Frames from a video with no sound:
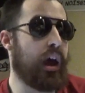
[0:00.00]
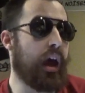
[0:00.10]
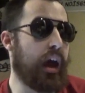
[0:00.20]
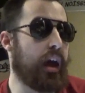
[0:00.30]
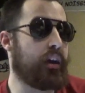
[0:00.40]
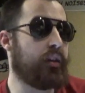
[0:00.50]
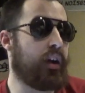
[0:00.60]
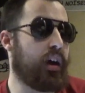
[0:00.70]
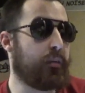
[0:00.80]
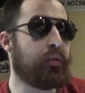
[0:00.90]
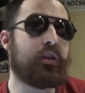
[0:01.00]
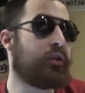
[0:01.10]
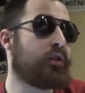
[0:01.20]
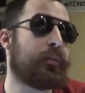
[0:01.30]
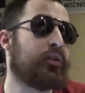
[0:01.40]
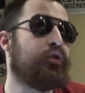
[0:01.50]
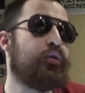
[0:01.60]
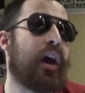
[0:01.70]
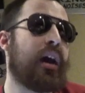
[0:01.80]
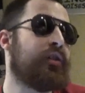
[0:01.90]
And I'm going to talk about two
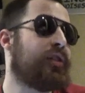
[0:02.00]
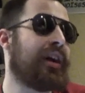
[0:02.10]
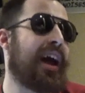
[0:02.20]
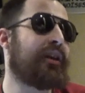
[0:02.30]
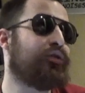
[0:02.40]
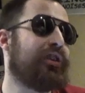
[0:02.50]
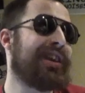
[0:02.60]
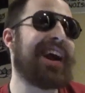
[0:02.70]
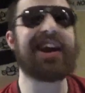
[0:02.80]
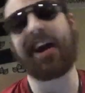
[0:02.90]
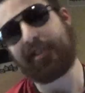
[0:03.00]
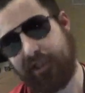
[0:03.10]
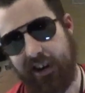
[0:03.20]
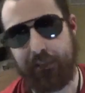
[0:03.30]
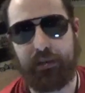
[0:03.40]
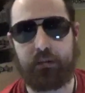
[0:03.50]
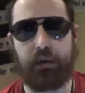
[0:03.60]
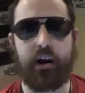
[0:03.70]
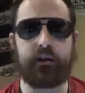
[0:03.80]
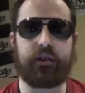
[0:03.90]
guys that actually got out of the company
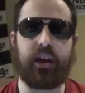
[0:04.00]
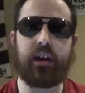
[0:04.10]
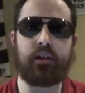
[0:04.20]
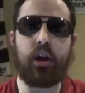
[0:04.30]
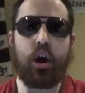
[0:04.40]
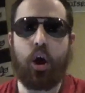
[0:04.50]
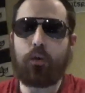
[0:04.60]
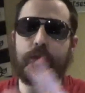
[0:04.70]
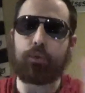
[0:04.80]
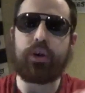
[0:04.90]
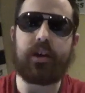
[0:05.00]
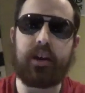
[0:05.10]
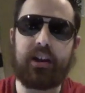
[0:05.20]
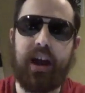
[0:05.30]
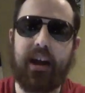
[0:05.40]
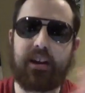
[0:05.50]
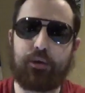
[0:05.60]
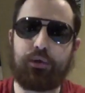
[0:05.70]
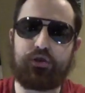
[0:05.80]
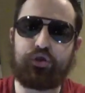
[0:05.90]
prior to that over the weekend, and it
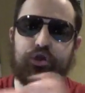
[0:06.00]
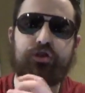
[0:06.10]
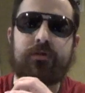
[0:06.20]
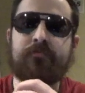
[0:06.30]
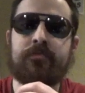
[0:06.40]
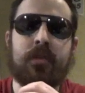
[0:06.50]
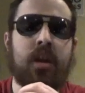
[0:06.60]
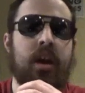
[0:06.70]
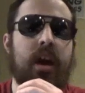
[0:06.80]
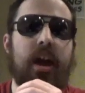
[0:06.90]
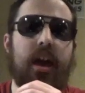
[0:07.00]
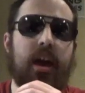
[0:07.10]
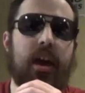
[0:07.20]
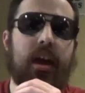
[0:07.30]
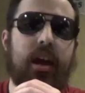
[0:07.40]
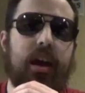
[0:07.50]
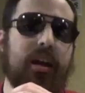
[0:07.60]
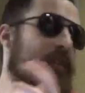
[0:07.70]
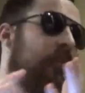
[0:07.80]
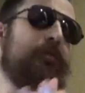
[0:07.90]
was just,
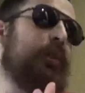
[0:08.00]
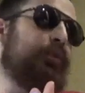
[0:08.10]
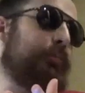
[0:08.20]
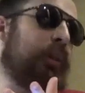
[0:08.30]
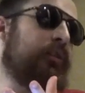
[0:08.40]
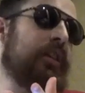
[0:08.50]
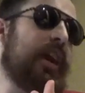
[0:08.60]
it didn't feel depressing.